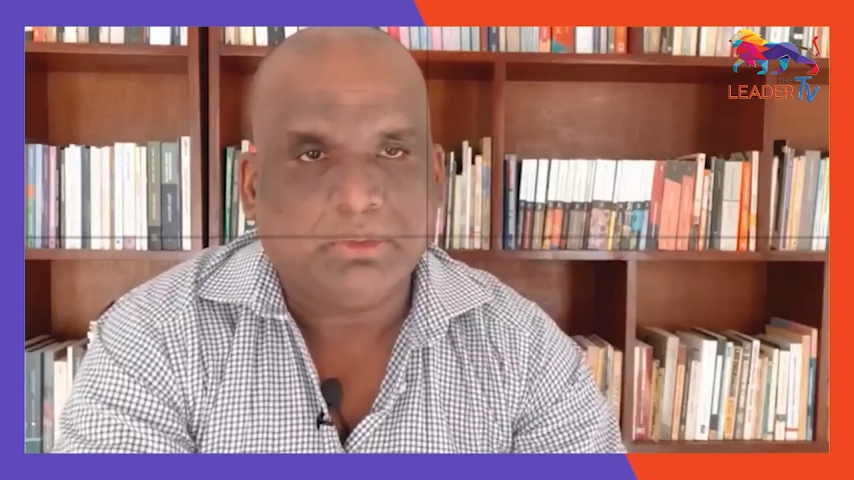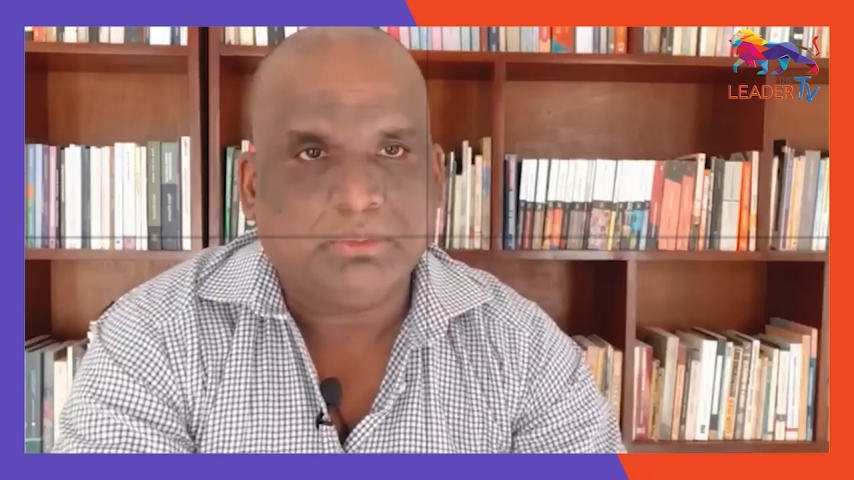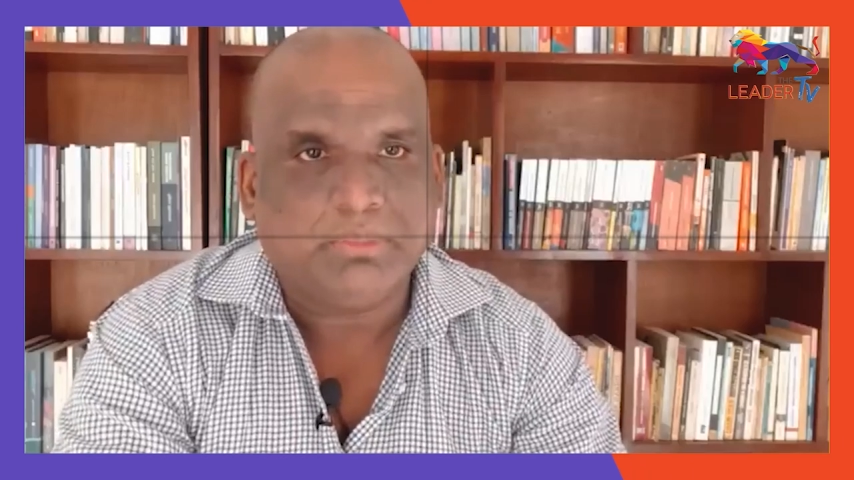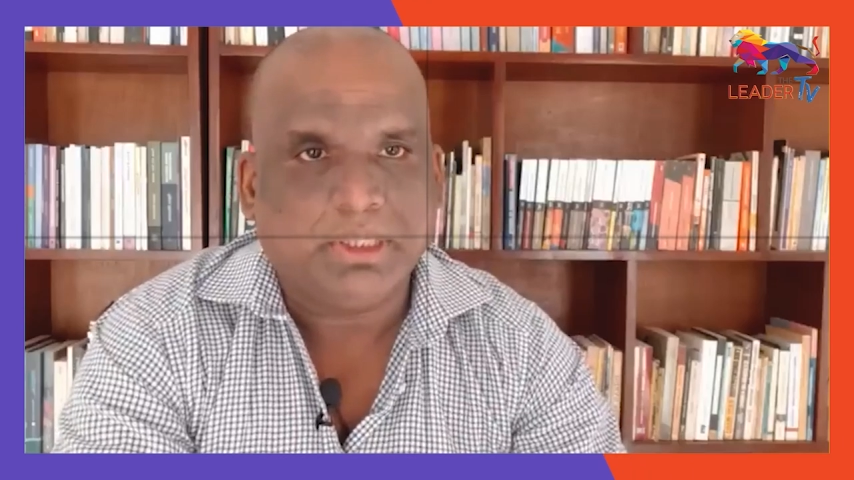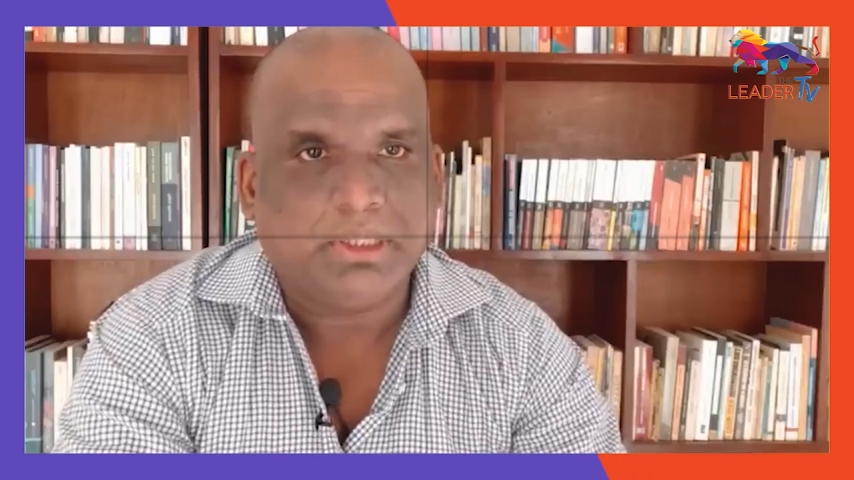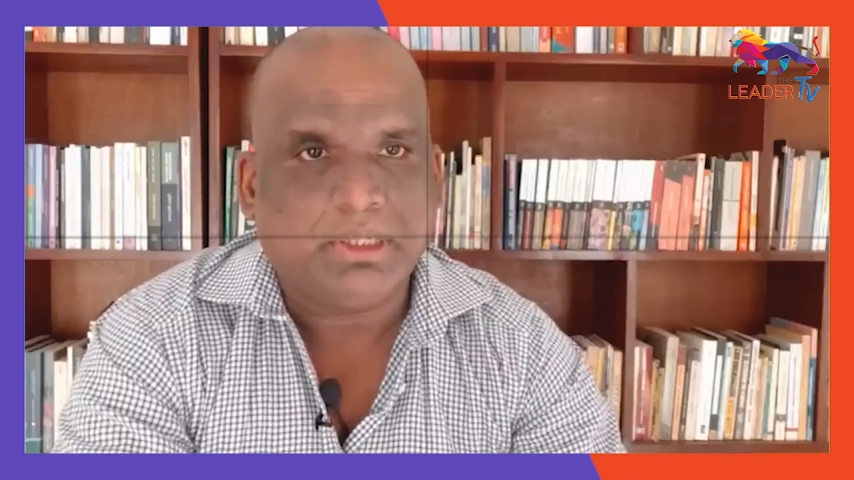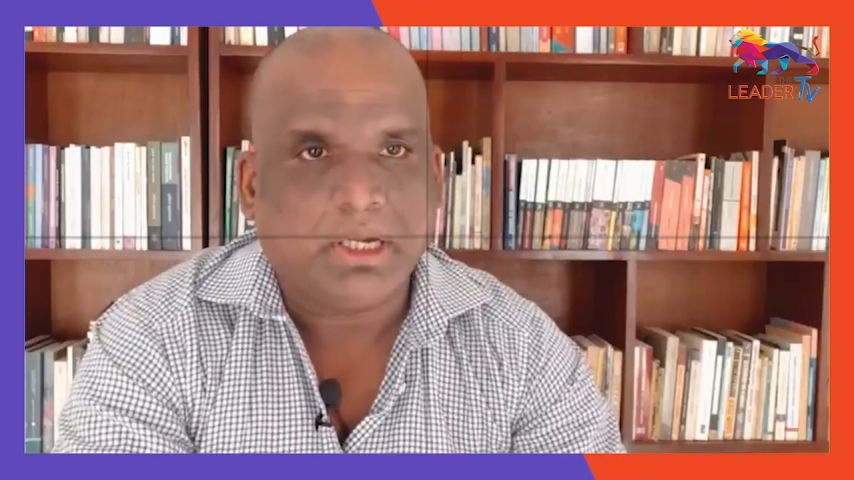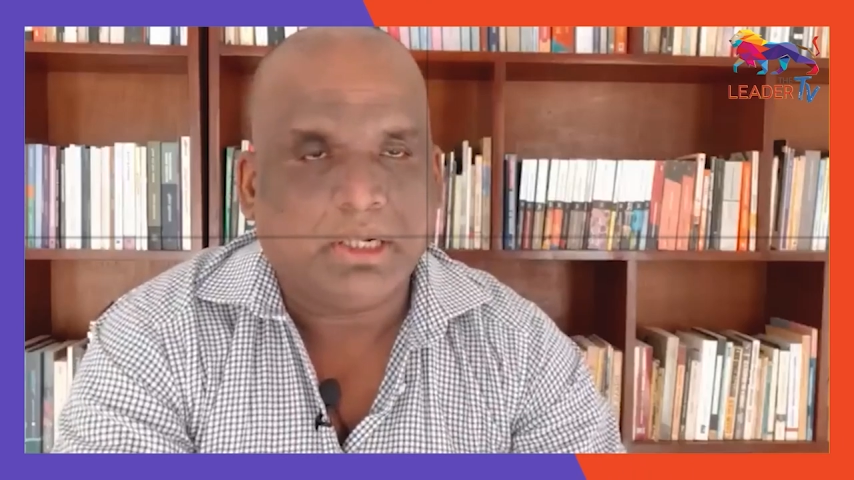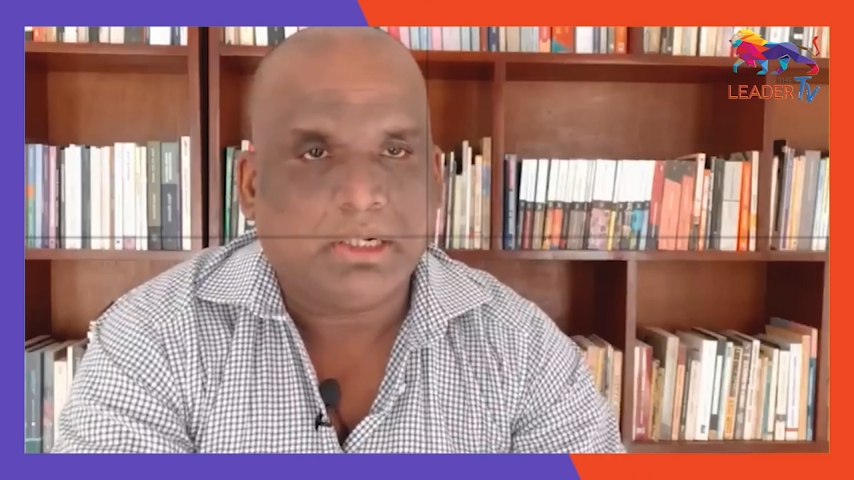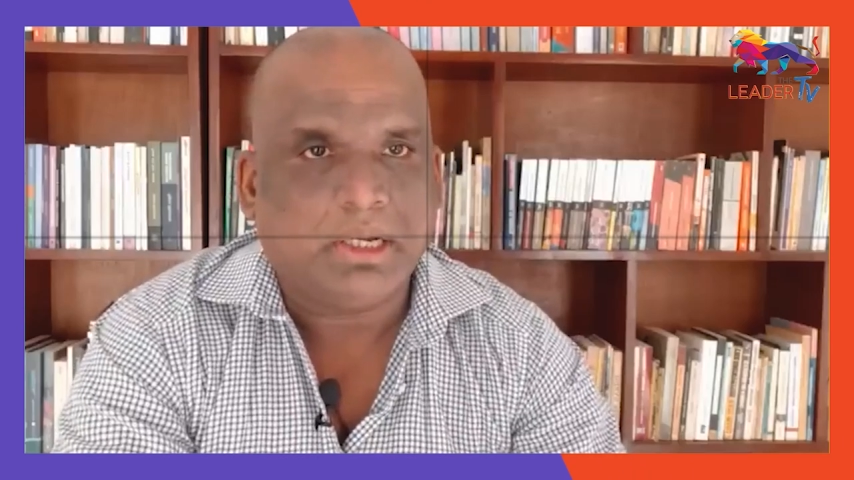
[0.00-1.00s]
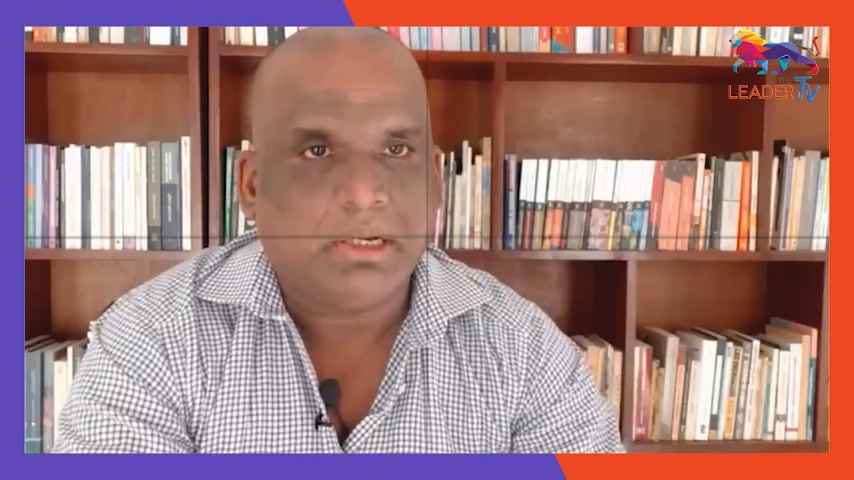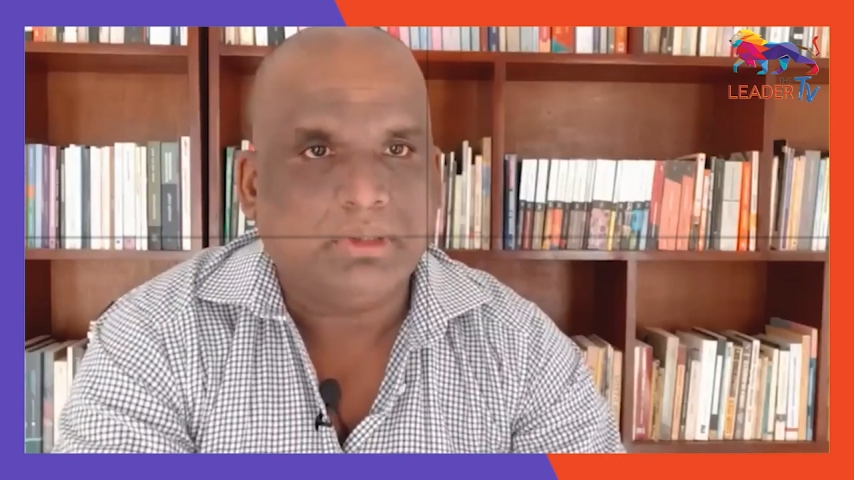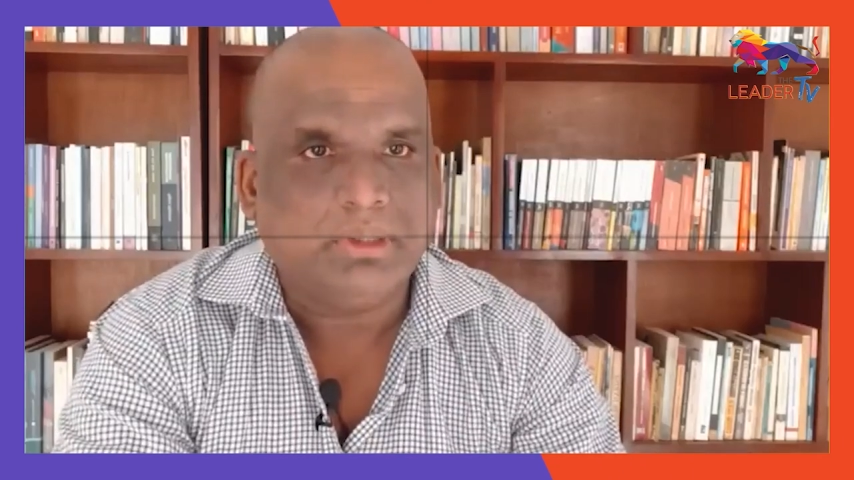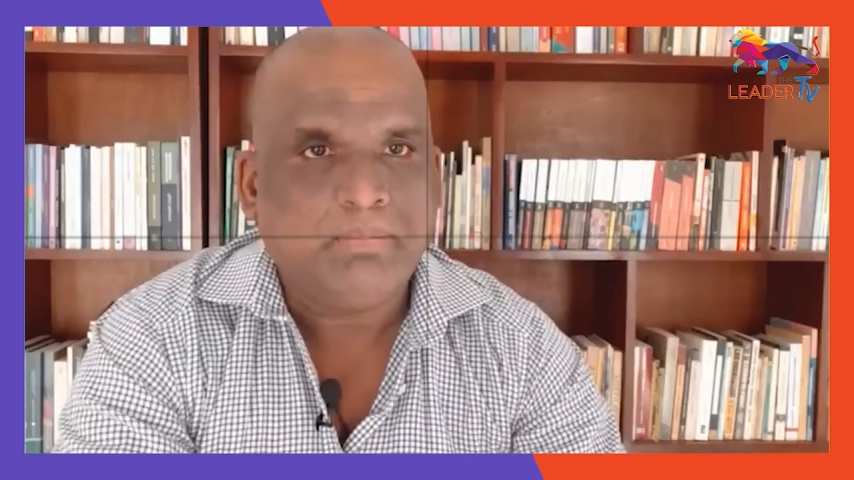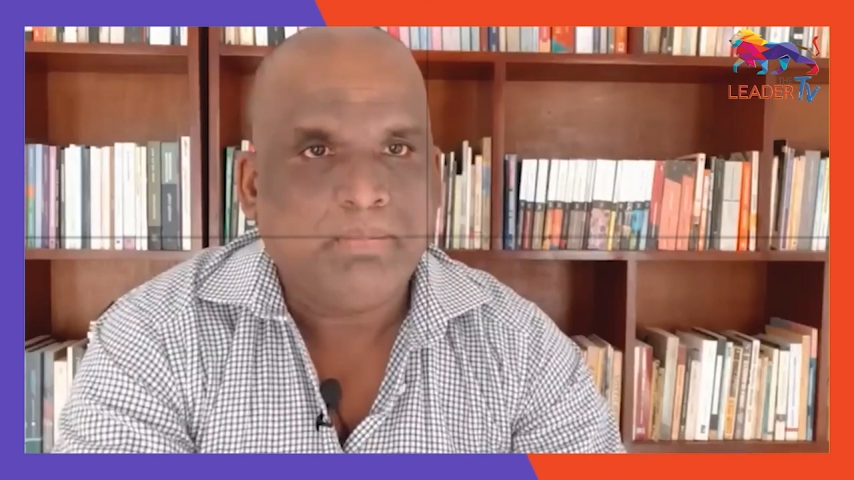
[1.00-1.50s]
What he says is no
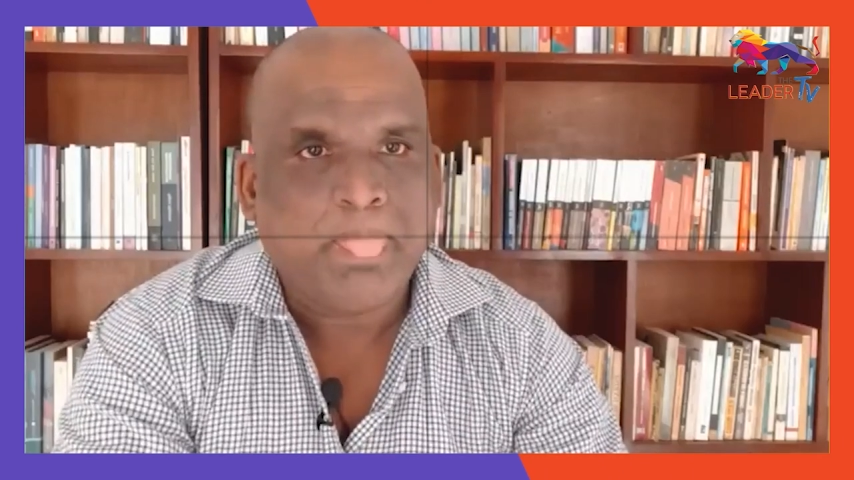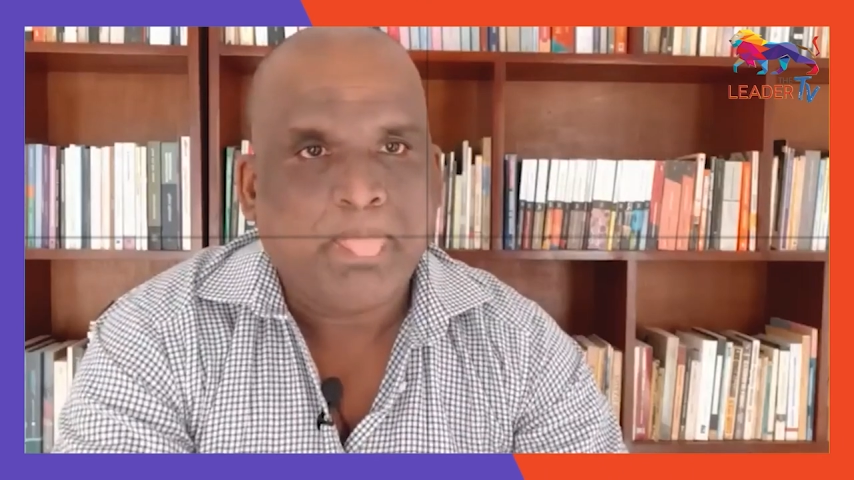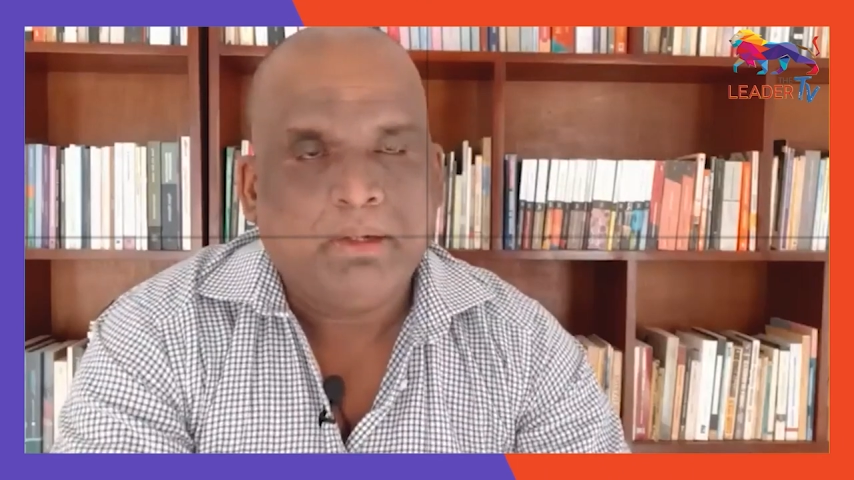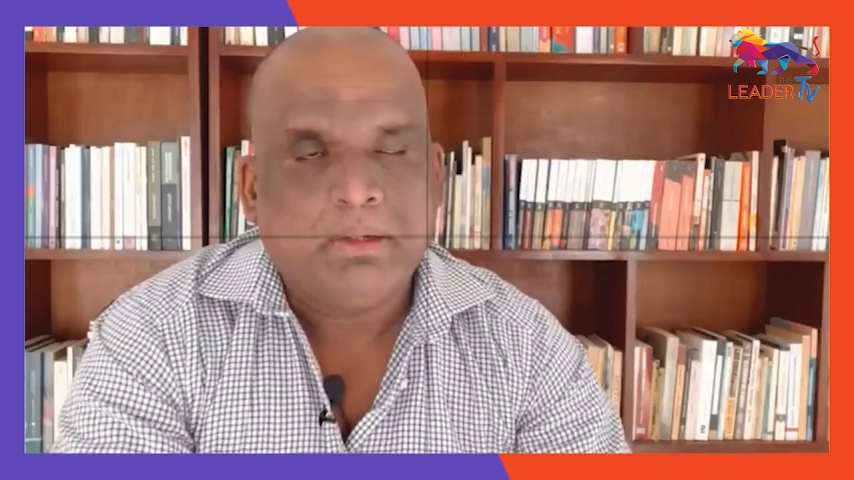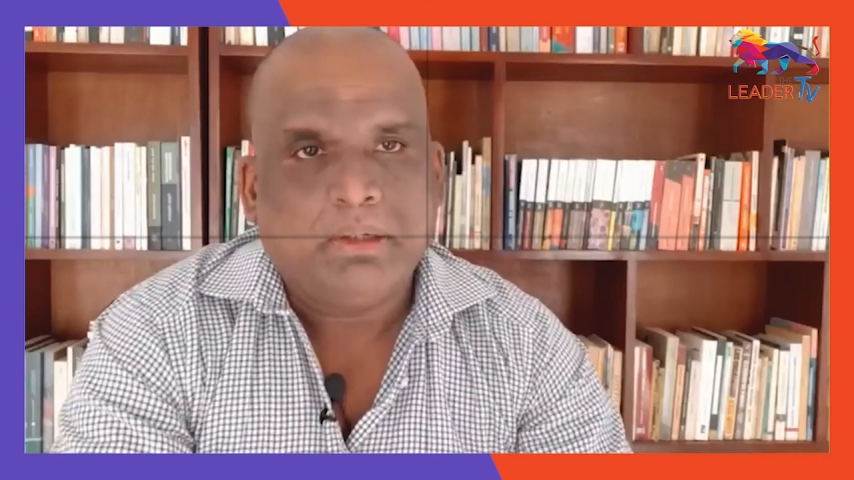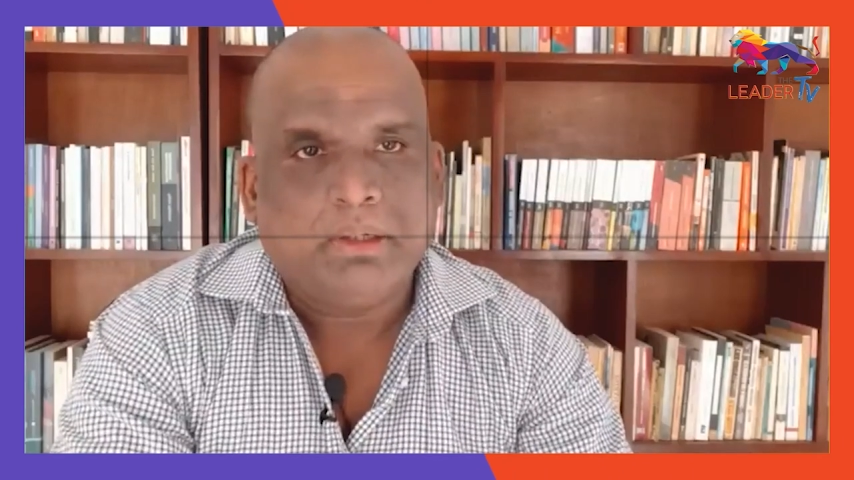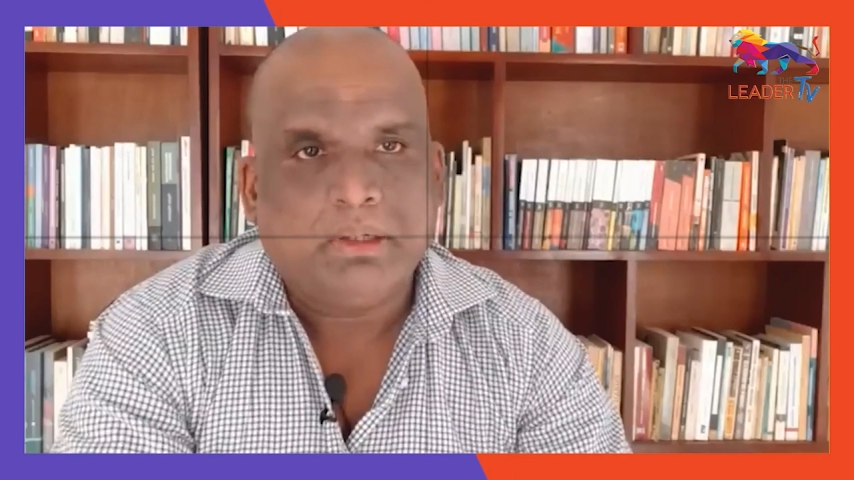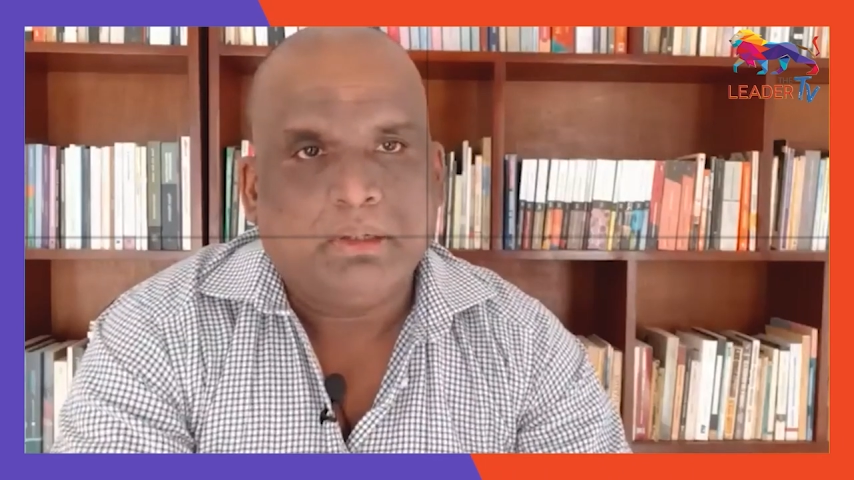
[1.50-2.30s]
exaggeration.